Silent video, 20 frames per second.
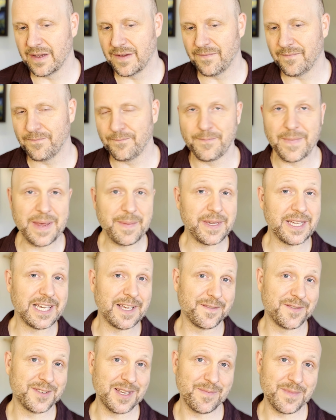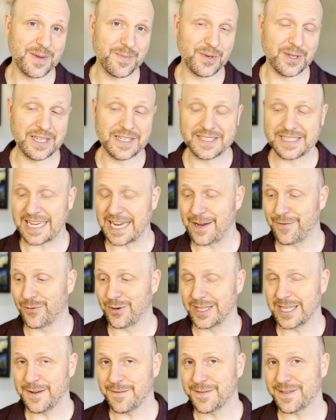maybe give some people a sigh of
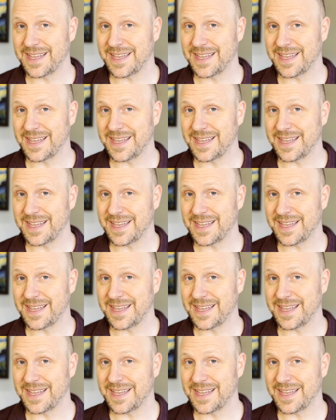relief